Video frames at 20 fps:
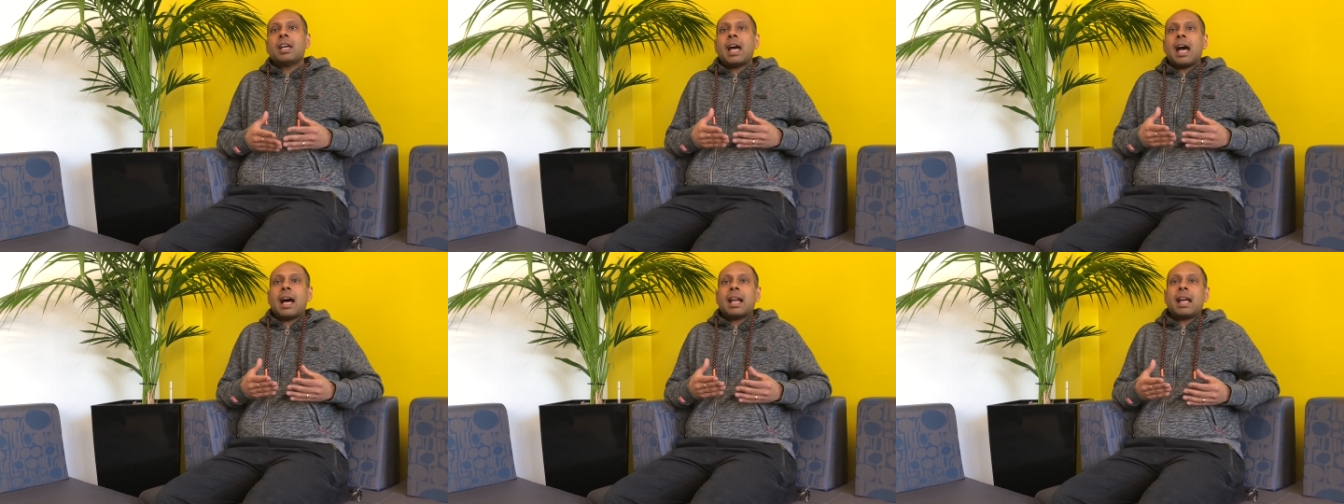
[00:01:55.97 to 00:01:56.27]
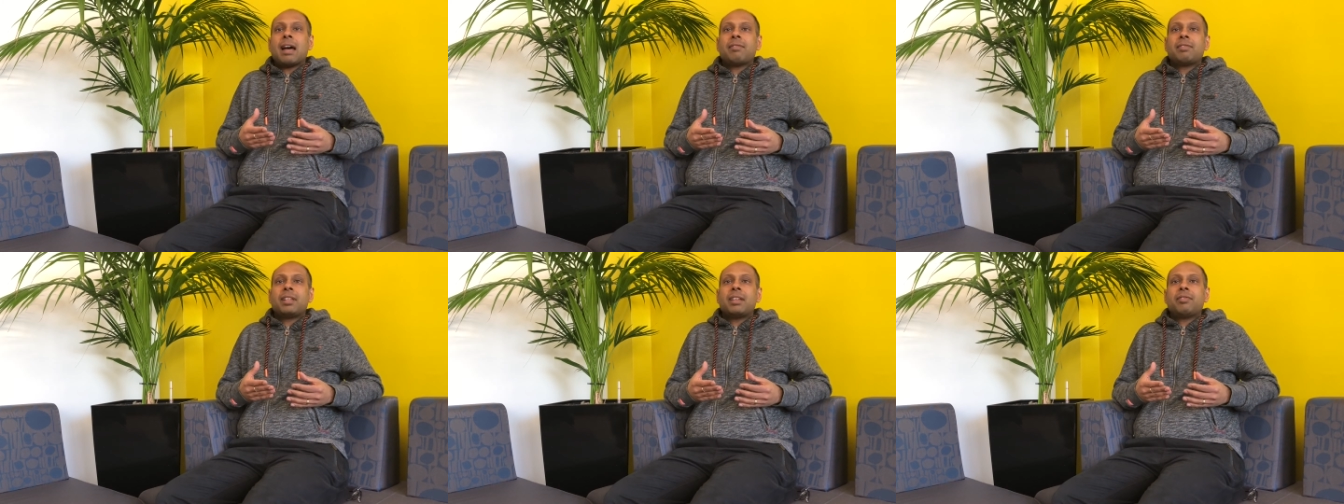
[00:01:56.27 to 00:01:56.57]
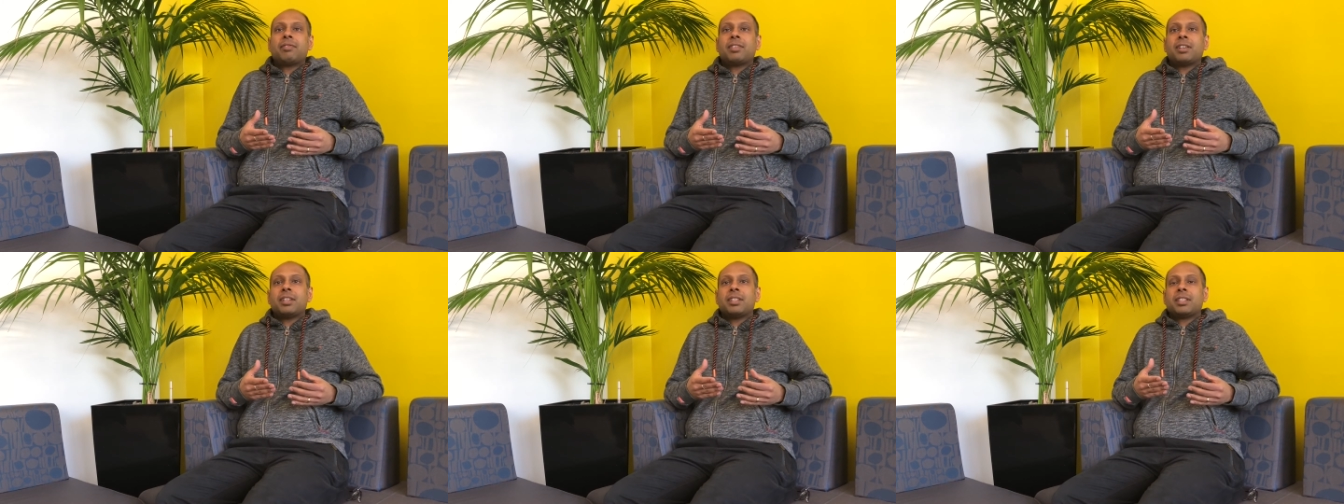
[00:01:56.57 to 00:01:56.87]
and have
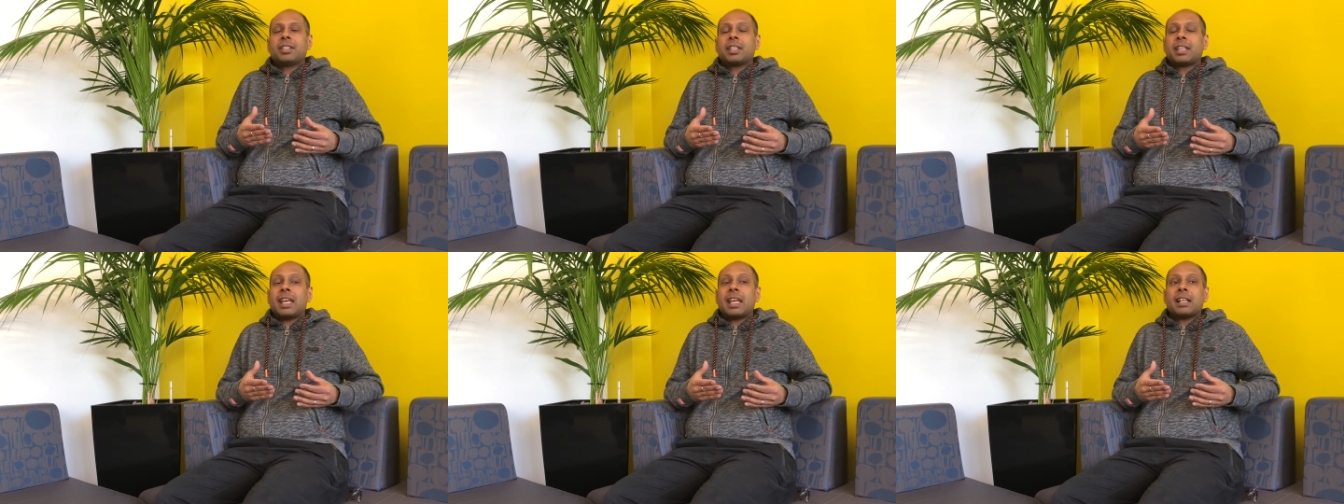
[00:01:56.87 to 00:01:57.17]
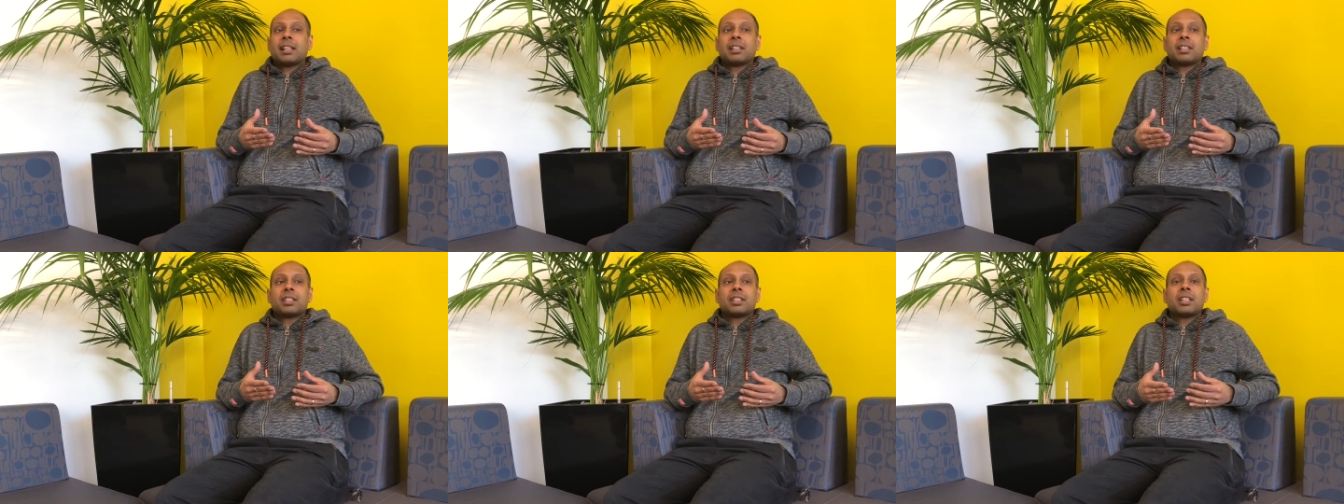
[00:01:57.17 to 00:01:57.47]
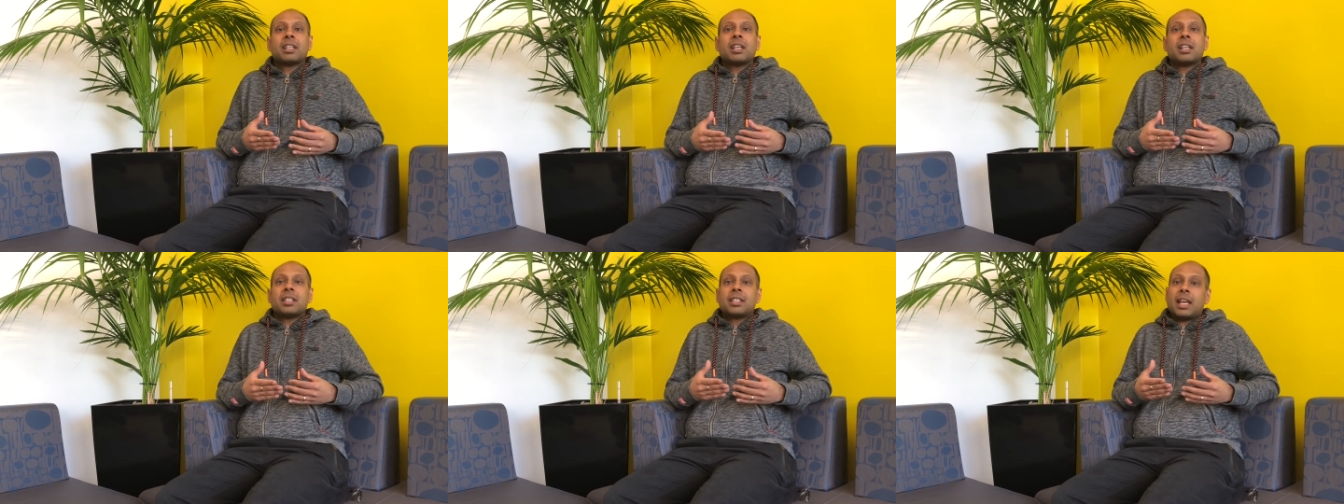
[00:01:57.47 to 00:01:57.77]
different skills
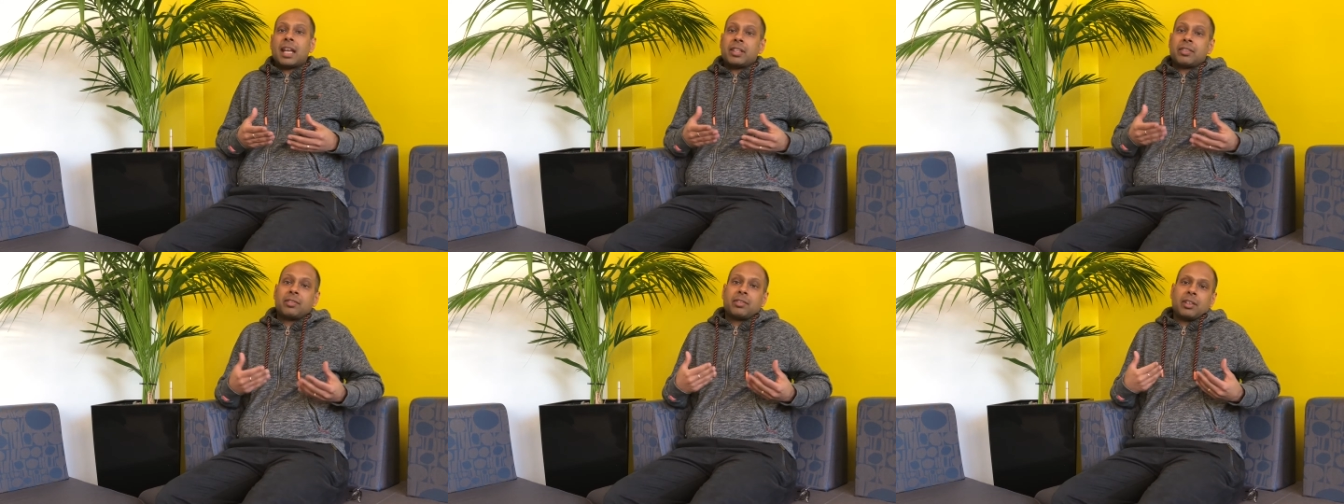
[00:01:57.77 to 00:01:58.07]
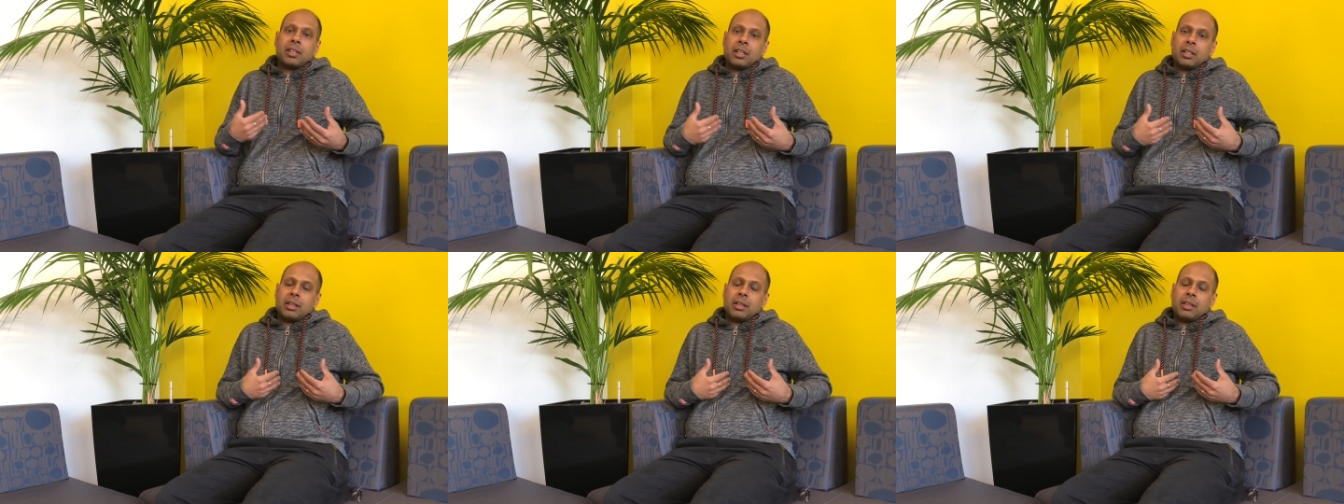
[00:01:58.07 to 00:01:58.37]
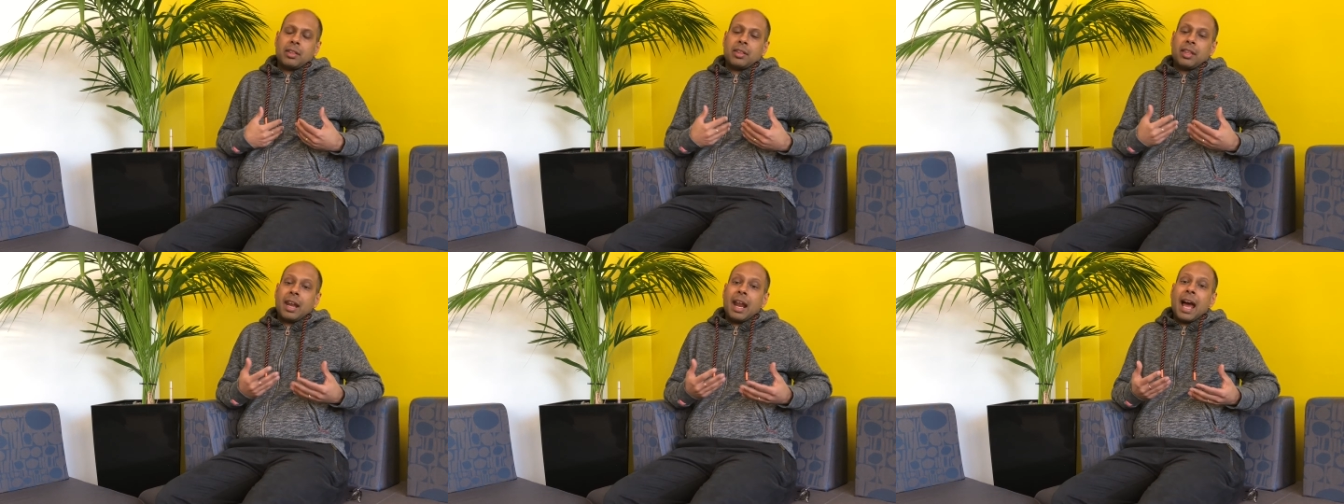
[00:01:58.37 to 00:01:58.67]
sets
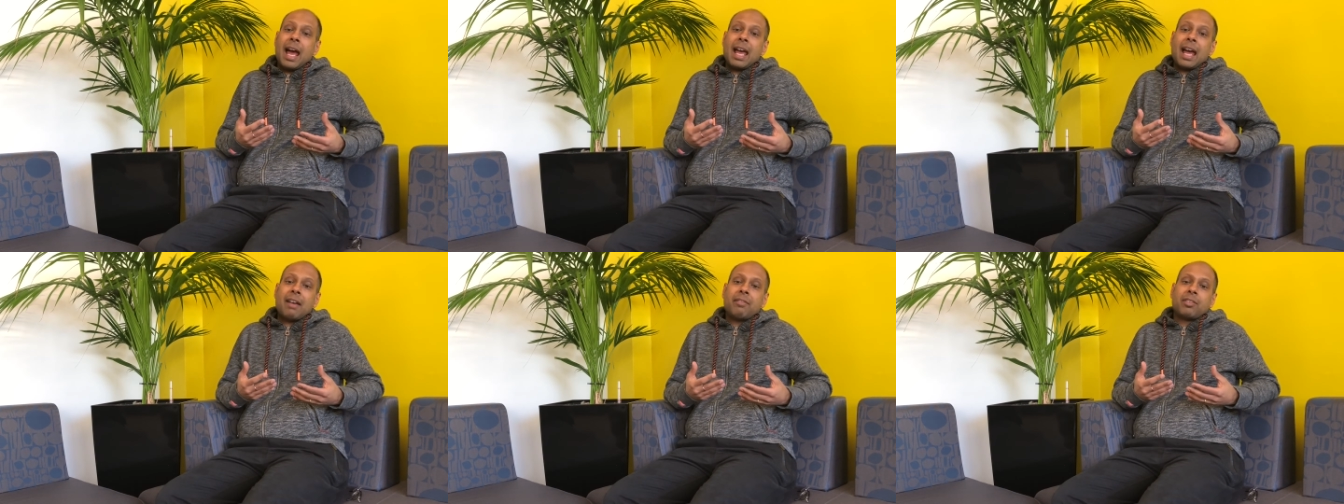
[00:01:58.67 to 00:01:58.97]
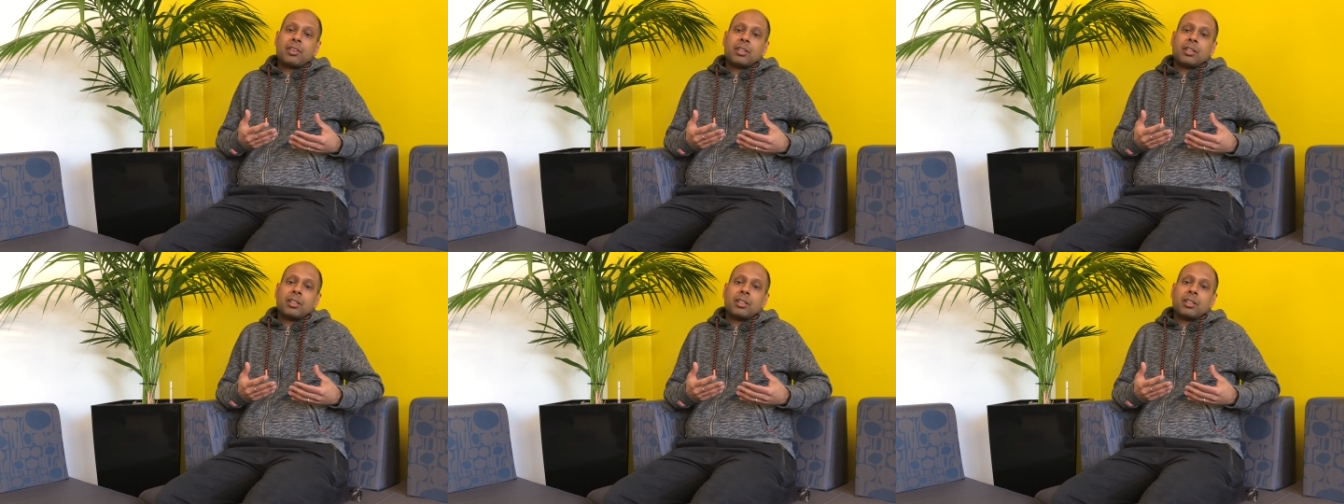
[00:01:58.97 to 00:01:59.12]
that I have,